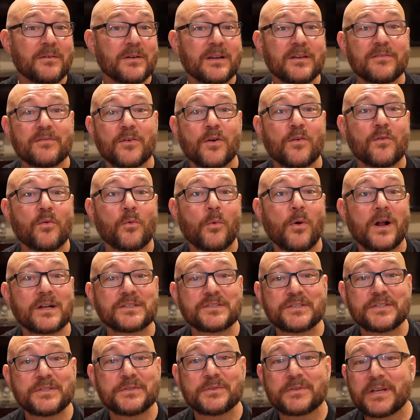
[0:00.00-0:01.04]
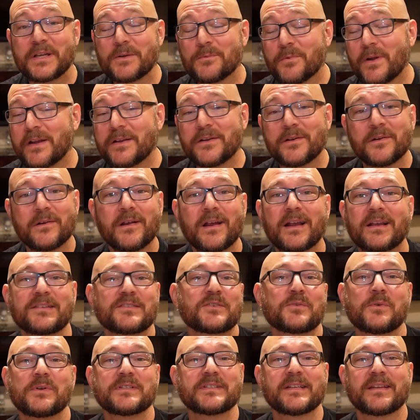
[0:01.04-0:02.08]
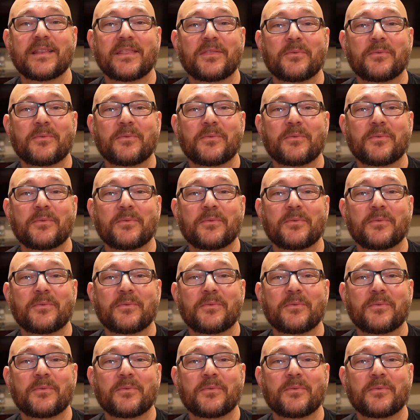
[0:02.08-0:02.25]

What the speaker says: if Overwatch 2 can render exquisite